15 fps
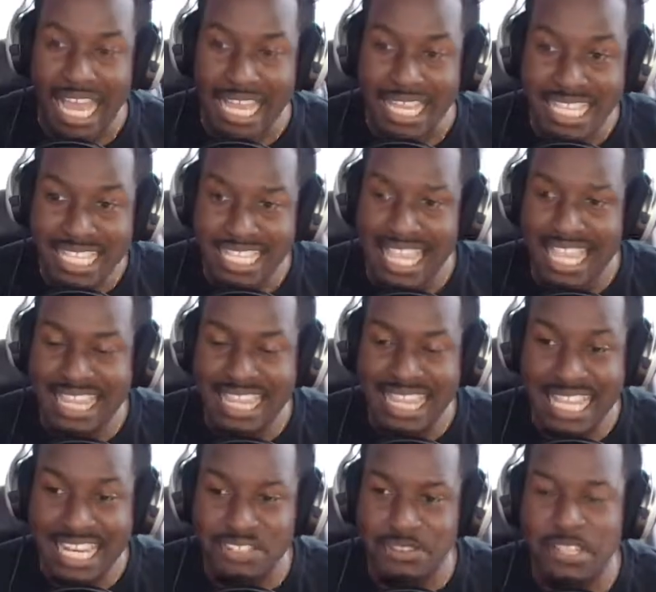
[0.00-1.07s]
he said
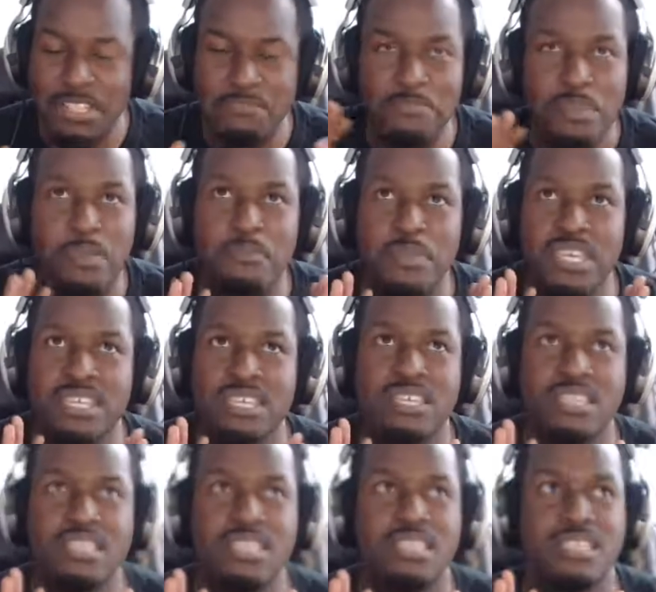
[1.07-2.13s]
literally
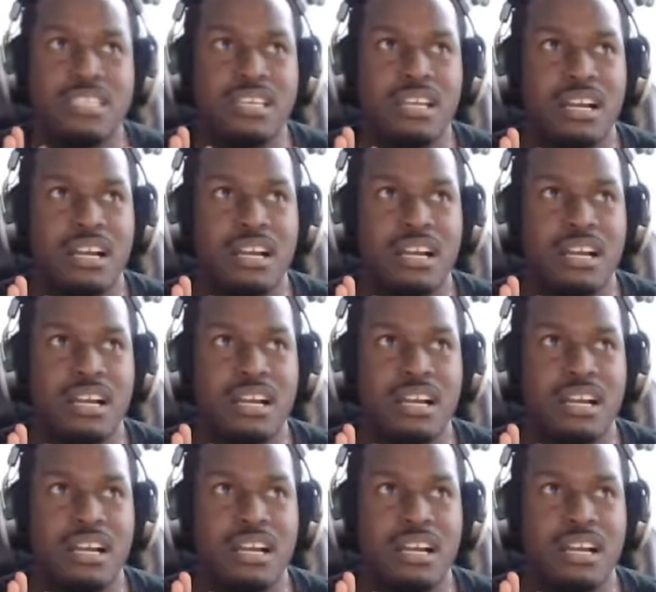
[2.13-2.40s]
maybe.